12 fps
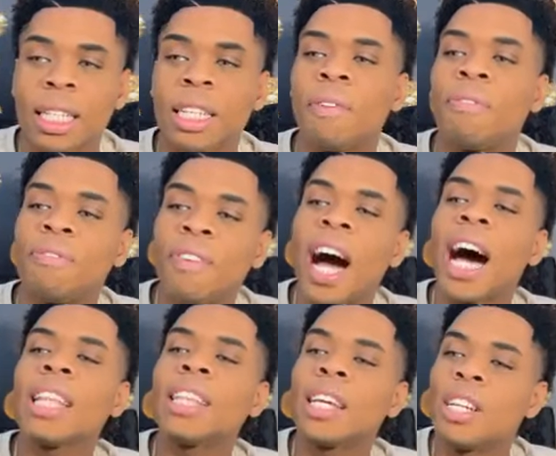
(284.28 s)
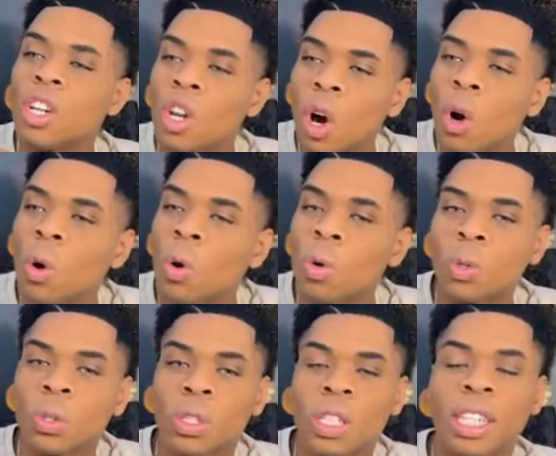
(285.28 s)
The Father
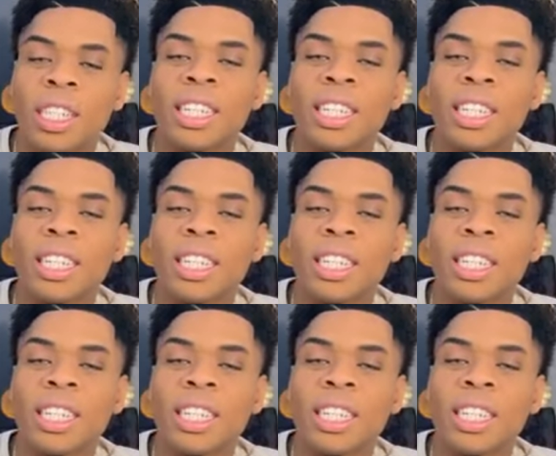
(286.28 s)
knows the